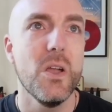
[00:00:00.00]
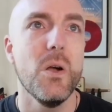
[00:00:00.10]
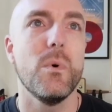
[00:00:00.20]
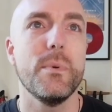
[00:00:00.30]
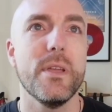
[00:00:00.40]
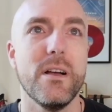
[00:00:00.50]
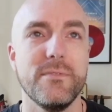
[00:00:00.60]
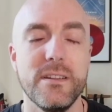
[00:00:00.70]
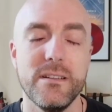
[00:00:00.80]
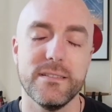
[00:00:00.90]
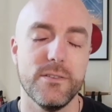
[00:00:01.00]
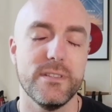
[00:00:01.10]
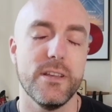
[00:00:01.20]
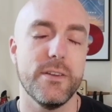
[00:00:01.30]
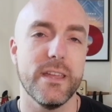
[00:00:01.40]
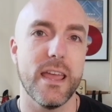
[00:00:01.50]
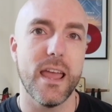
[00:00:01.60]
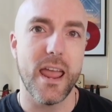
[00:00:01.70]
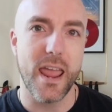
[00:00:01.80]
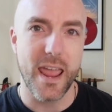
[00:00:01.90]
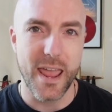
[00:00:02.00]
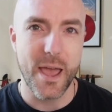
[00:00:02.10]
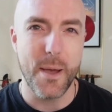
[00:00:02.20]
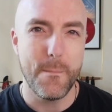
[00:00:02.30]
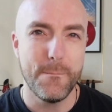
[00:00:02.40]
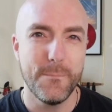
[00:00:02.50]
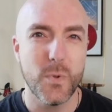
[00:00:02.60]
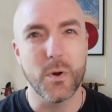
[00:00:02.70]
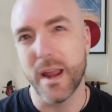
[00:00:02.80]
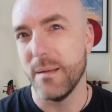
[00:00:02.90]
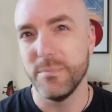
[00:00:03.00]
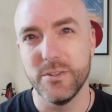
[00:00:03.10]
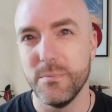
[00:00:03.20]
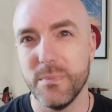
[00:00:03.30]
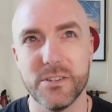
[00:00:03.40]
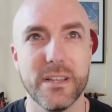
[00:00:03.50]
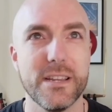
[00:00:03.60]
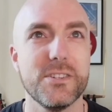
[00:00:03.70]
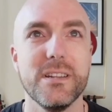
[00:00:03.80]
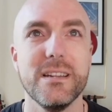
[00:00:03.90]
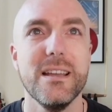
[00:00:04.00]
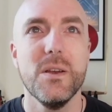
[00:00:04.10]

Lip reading: While we often associate AM, or amplitude modulation,